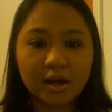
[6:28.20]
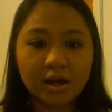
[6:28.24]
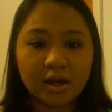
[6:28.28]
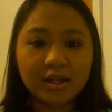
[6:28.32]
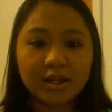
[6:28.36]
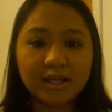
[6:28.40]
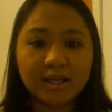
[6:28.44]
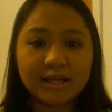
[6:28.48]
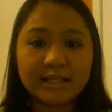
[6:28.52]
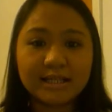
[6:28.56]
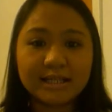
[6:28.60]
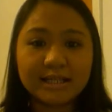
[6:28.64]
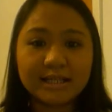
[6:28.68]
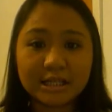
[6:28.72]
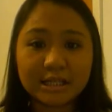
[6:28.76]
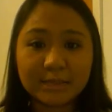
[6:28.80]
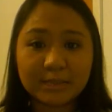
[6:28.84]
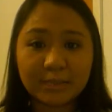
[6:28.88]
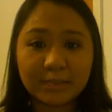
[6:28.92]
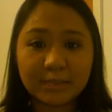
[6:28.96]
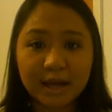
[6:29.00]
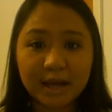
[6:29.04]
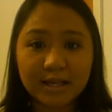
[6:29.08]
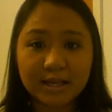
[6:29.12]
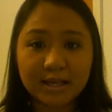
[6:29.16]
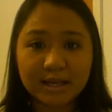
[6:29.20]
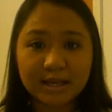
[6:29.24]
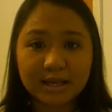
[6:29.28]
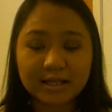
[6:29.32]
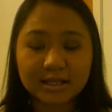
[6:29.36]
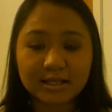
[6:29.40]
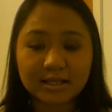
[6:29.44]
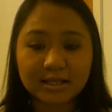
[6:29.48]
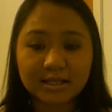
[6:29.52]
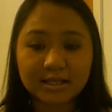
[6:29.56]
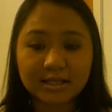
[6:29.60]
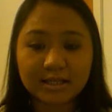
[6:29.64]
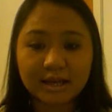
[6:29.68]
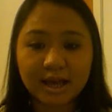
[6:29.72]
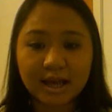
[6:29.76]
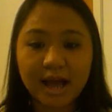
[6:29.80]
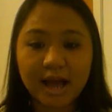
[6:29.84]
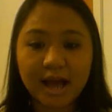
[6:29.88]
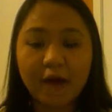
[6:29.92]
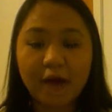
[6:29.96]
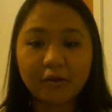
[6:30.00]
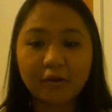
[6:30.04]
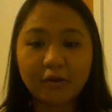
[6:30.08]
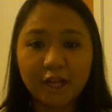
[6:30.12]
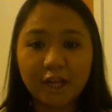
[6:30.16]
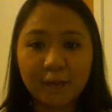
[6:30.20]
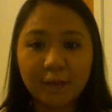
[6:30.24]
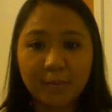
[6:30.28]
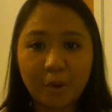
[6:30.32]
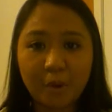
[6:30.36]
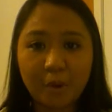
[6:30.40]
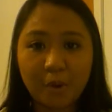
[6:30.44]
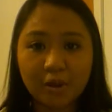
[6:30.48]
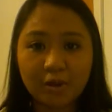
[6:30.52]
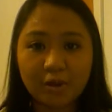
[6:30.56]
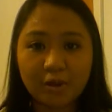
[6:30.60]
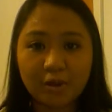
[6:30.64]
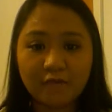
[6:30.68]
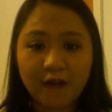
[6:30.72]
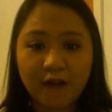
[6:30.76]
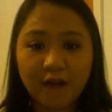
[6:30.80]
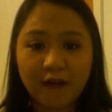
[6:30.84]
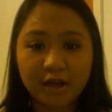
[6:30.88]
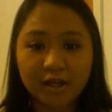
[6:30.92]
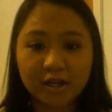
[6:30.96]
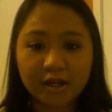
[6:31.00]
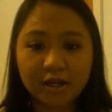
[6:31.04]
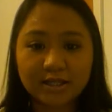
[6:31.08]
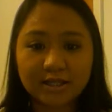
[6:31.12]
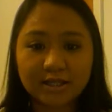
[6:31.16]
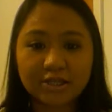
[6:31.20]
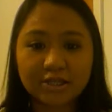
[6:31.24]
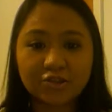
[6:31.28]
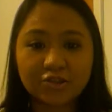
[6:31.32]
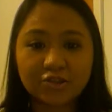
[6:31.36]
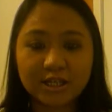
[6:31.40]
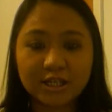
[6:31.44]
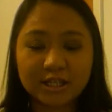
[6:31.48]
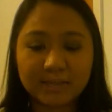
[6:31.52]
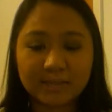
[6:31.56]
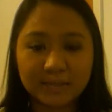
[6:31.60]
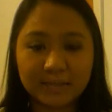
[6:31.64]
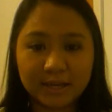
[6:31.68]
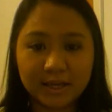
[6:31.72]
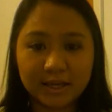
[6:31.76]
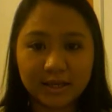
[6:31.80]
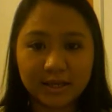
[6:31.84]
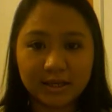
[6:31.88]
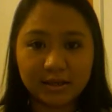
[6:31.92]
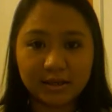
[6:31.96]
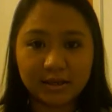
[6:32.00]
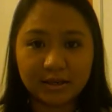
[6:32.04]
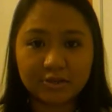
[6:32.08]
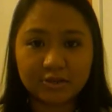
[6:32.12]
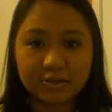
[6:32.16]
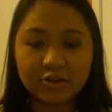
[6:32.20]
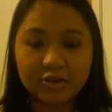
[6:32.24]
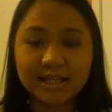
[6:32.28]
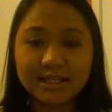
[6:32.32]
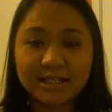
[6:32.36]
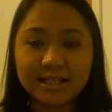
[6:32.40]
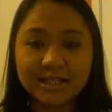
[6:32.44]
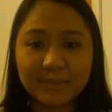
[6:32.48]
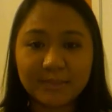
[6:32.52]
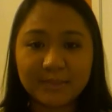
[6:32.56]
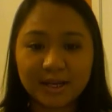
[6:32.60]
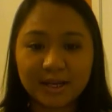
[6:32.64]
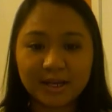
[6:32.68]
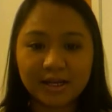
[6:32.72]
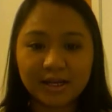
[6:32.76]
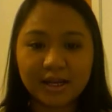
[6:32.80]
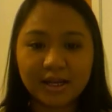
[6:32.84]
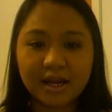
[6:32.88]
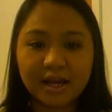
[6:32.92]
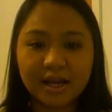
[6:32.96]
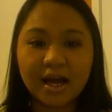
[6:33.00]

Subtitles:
the disease process, how the Ebola virus is transmitted,